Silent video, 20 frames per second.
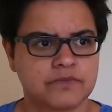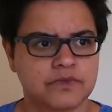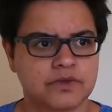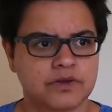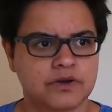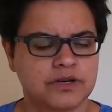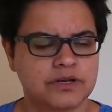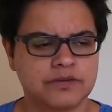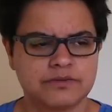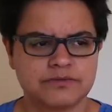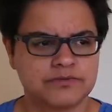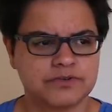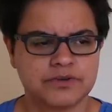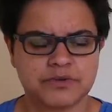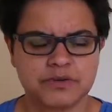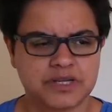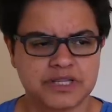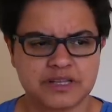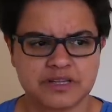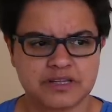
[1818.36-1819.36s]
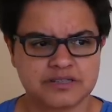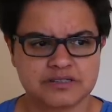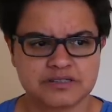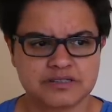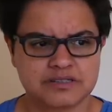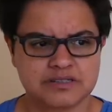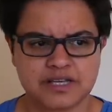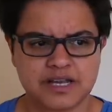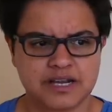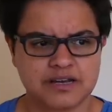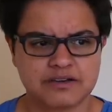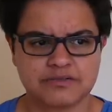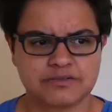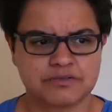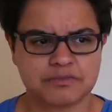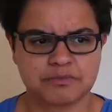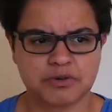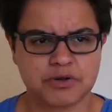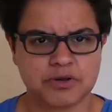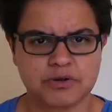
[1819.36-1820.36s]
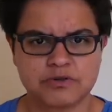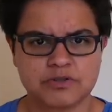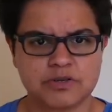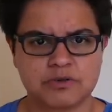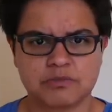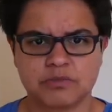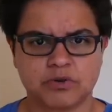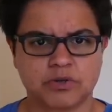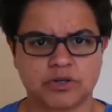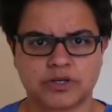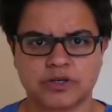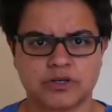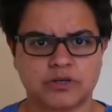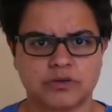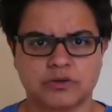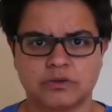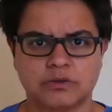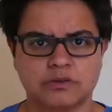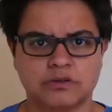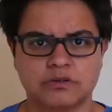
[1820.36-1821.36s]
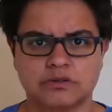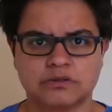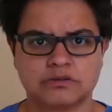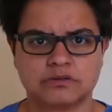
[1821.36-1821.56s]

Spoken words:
I don't feel like that's the end of the proto molecule.